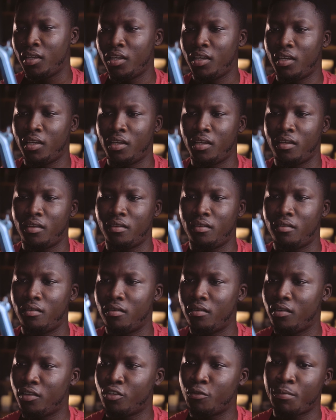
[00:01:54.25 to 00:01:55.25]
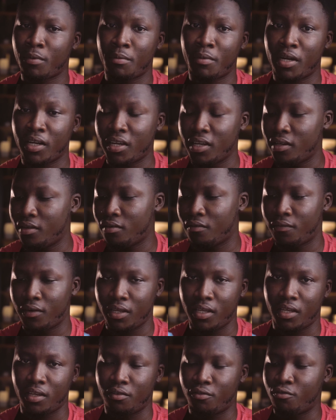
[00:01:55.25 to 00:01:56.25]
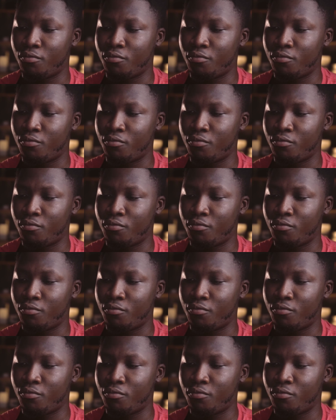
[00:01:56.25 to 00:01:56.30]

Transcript: in the supermarket over here in